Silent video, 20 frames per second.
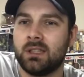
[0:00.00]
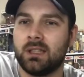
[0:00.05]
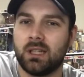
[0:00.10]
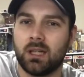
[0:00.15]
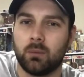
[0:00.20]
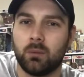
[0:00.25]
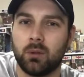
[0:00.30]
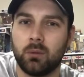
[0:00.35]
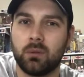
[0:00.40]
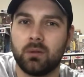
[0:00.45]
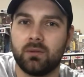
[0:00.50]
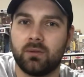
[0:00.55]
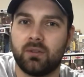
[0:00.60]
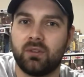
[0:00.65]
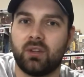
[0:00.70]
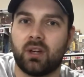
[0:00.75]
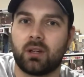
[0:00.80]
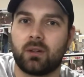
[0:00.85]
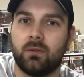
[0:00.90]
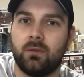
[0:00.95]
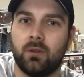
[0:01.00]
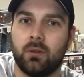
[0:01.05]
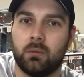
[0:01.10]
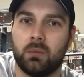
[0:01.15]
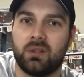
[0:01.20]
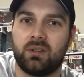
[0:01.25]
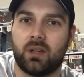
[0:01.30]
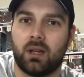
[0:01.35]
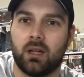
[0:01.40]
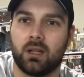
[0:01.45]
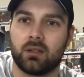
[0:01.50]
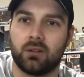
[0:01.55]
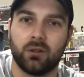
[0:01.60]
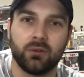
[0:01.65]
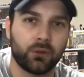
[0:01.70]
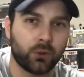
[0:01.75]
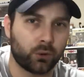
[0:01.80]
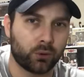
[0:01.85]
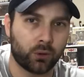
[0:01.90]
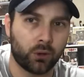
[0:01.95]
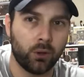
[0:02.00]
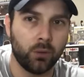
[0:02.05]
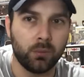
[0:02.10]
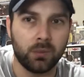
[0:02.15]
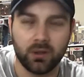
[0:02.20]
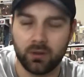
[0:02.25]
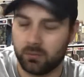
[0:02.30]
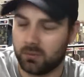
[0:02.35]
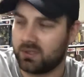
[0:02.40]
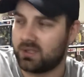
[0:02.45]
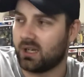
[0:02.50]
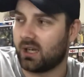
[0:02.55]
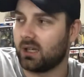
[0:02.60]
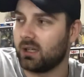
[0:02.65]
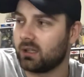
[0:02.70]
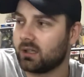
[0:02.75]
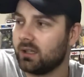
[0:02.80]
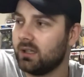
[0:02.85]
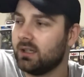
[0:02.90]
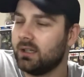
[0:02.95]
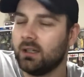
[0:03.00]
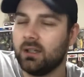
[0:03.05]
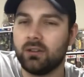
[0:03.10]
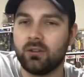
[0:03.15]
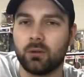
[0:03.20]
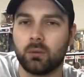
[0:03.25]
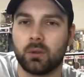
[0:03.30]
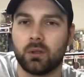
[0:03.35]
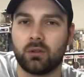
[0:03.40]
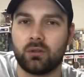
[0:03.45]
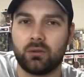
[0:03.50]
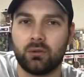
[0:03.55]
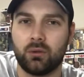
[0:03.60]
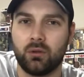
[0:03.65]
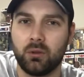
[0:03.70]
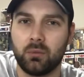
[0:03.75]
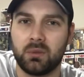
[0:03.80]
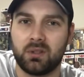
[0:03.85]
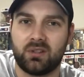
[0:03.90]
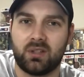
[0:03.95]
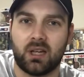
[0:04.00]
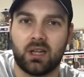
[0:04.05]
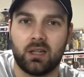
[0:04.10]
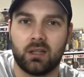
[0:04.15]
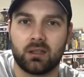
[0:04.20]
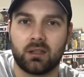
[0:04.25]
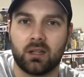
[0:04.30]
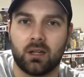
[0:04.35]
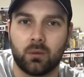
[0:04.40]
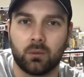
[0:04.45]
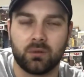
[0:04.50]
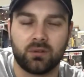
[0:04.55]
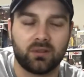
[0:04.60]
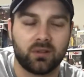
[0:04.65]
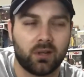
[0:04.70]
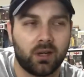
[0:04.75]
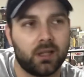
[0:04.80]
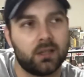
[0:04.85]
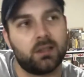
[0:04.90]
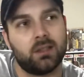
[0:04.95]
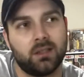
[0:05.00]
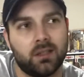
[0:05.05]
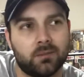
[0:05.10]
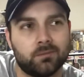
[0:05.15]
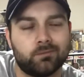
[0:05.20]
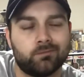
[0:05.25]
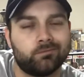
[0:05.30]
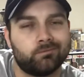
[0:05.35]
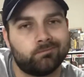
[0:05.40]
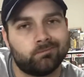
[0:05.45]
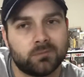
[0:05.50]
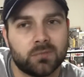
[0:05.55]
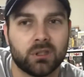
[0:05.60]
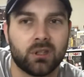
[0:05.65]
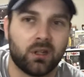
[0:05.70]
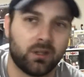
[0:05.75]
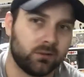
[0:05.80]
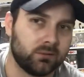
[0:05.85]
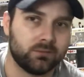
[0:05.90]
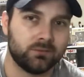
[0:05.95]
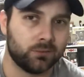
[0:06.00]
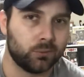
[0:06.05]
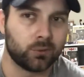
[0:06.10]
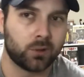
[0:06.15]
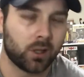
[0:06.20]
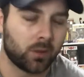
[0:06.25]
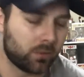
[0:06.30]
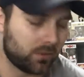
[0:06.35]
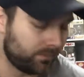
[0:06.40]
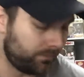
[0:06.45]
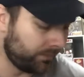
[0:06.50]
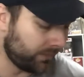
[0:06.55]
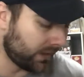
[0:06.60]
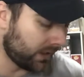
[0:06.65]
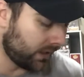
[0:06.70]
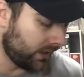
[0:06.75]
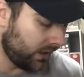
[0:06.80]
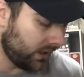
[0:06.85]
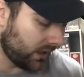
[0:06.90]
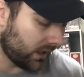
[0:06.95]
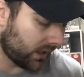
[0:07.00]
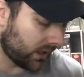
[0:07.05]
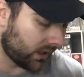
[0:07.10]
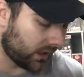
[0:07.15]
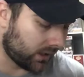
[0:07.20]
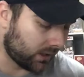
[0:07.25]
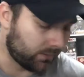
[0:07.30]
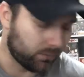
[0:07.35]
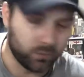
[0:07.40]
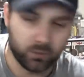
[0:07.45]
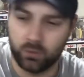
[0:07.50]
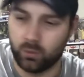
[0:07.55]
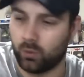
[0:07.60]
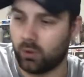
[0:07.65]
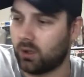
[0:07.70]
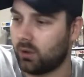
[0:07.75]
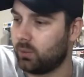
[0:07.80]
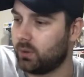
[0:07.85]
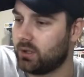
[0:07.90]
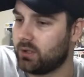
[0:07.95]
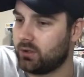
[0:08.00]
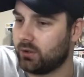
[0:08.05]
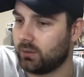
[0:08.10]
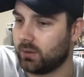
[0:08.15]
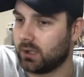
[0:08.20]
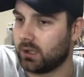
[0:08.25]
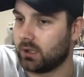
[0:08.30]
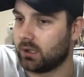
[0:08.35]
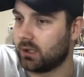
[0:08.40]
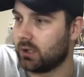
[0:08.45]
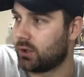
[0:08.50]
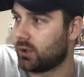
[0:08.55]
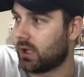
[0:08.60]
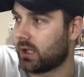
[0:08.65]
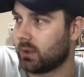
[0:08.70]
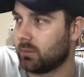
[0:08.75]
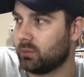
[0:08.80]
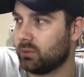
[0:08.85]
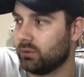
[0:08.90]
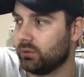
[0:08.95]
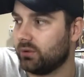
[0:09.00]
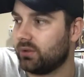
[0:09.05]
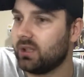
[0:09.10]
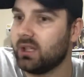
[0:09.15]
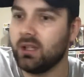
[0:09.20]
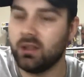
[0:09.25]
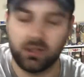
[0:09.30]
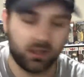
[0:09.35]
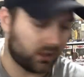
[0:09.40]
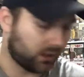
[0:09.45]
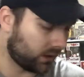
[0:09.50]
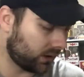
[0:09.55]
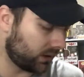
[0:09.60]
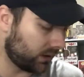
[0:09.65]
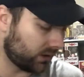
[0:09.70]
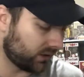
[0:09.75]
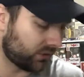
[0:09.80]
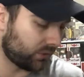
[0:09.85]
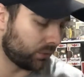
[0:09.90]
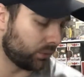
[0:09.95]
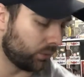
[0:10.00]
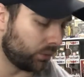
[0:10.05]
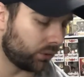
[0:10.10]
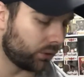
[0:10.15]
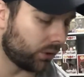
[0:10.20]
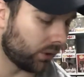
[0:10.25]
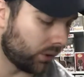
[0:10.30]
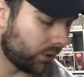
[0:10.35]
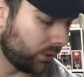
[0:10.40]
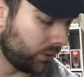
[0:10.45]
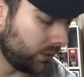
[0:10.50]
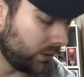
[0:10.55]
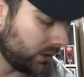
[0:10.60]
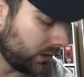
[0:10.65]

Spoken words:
I'm a little bit of a sucker for the metallic. Not the chrome, but the metallic. So when I saw the metallic, I was like, all right, we'll grab it. While we're doing Dragon Ball Z, then I guess we'll go